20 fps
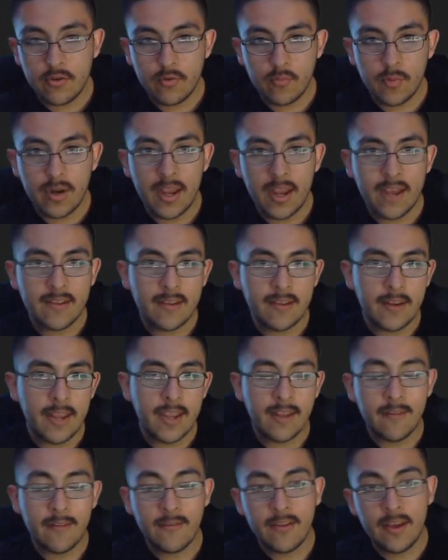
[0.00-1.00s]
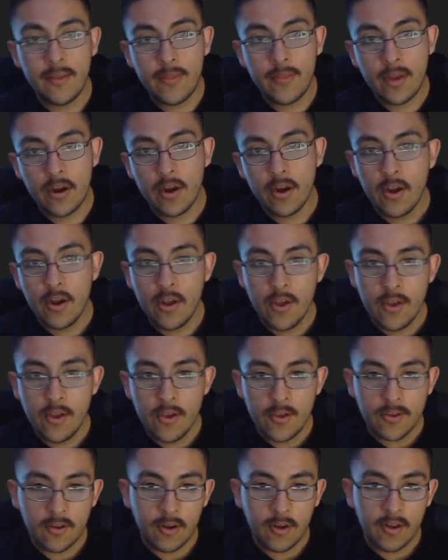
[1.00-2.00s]
but it has a negative sign there.
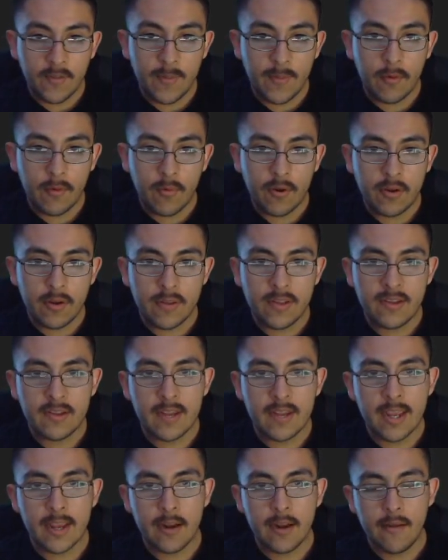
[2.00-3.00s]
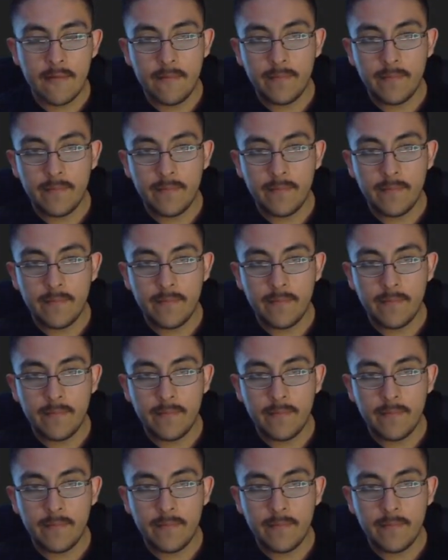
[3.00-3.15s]
So let's make one of these negative.